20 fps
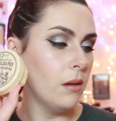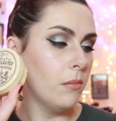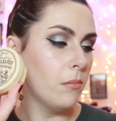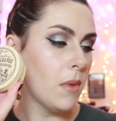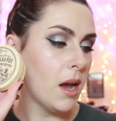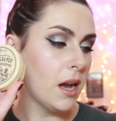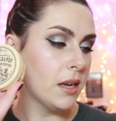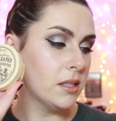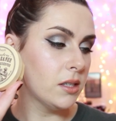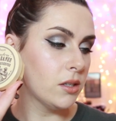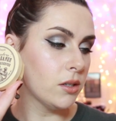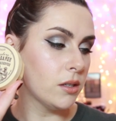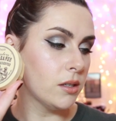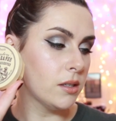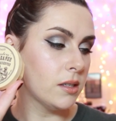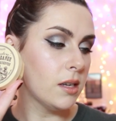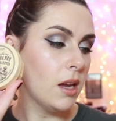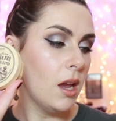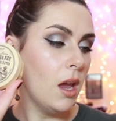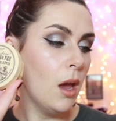
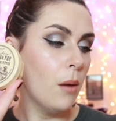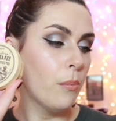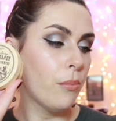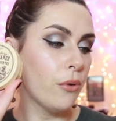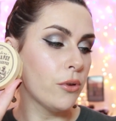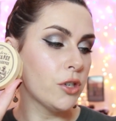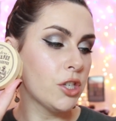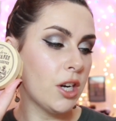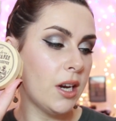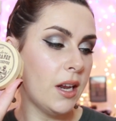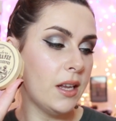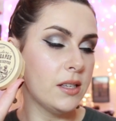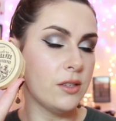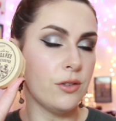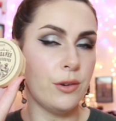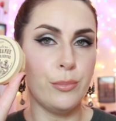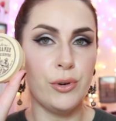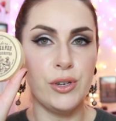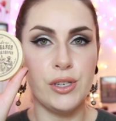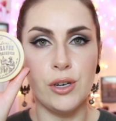Masters Brush
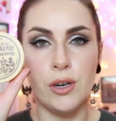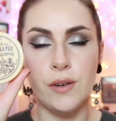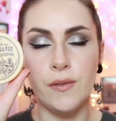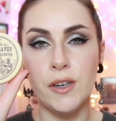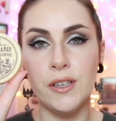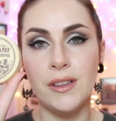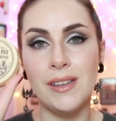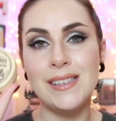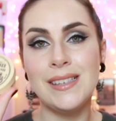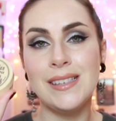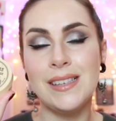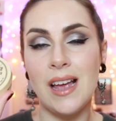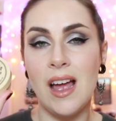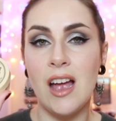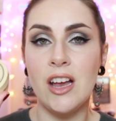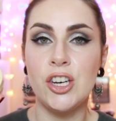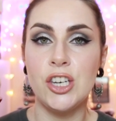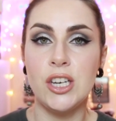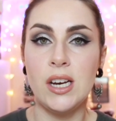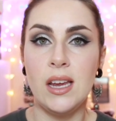Cleanser and Preserver. This is
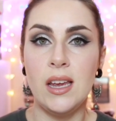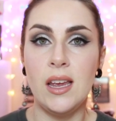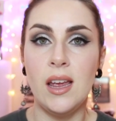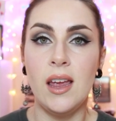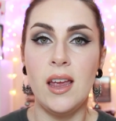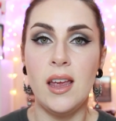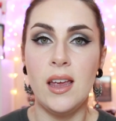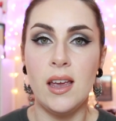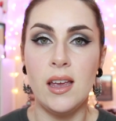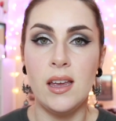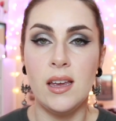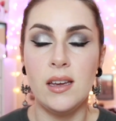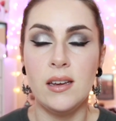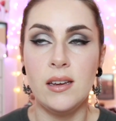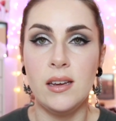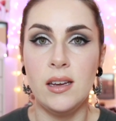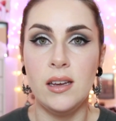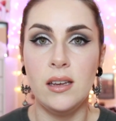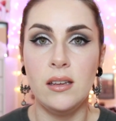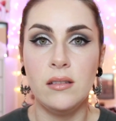actually
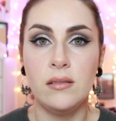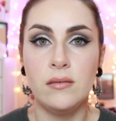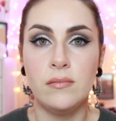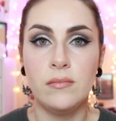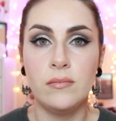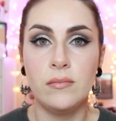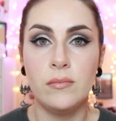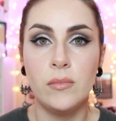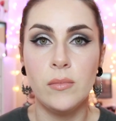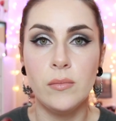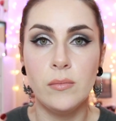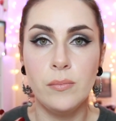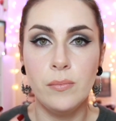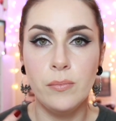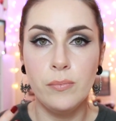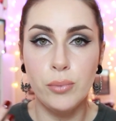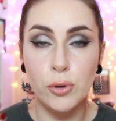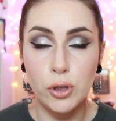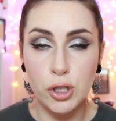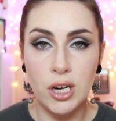a
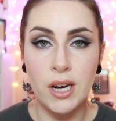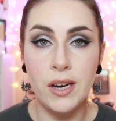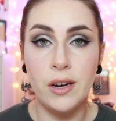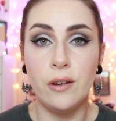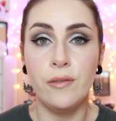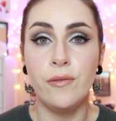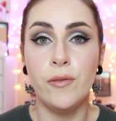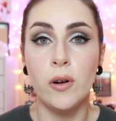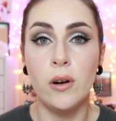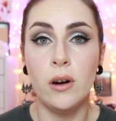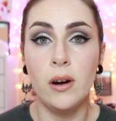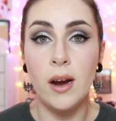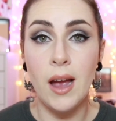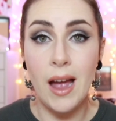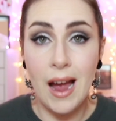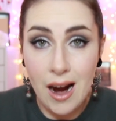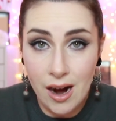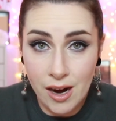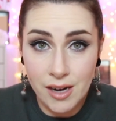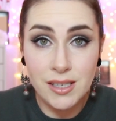brush cleaner
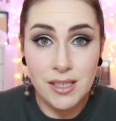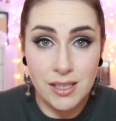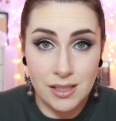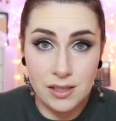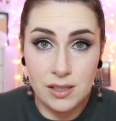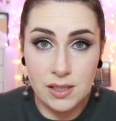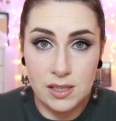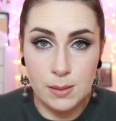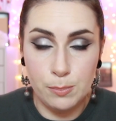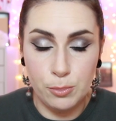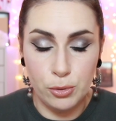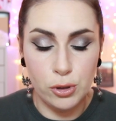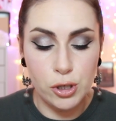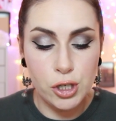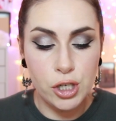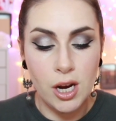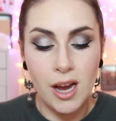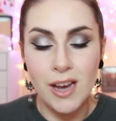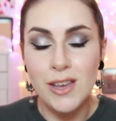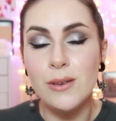for artists'
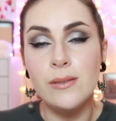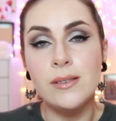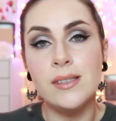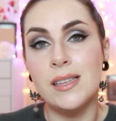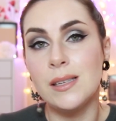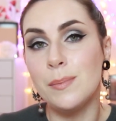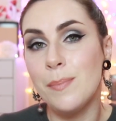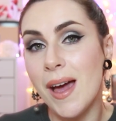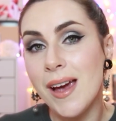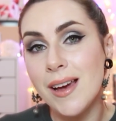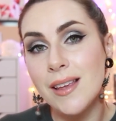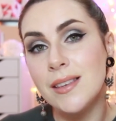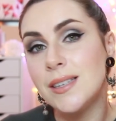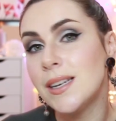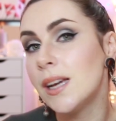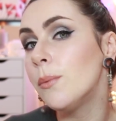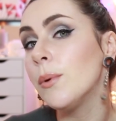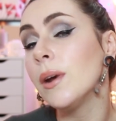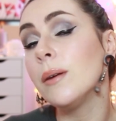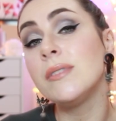brush. I used this back in the
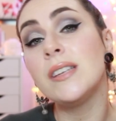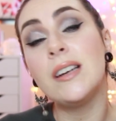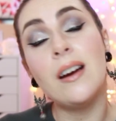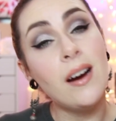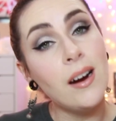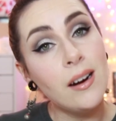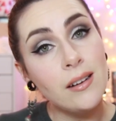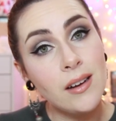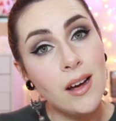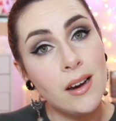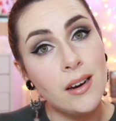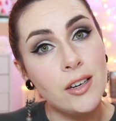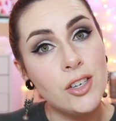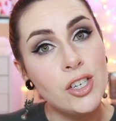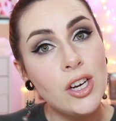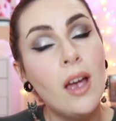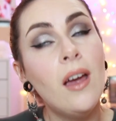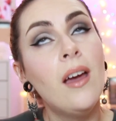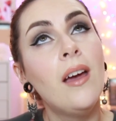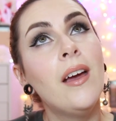day when I was in art
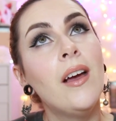college.